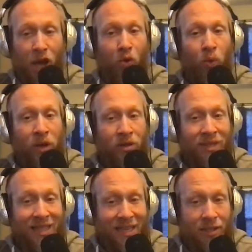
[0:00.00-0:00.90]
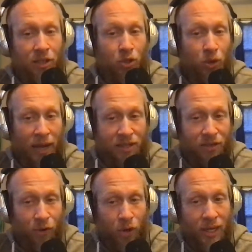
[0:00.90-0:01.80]
We'll need to
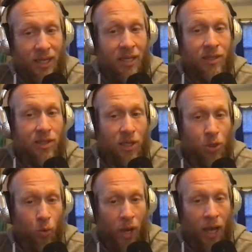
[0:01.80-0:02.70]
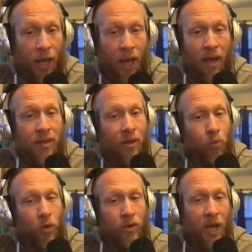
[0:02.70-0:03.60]
transfer it in such a way that
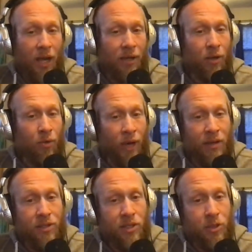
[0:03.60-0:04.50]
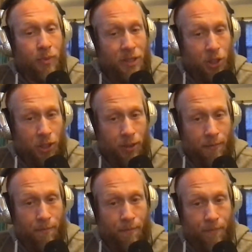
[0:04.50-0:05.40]
will not arouse suspicion.
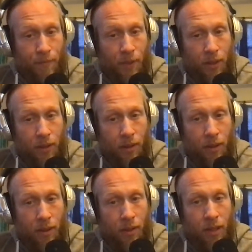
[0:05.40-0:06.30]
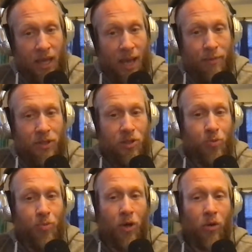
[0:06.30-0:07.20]
The captain
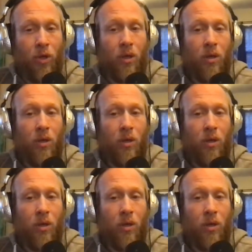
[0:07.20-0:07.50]
spoke.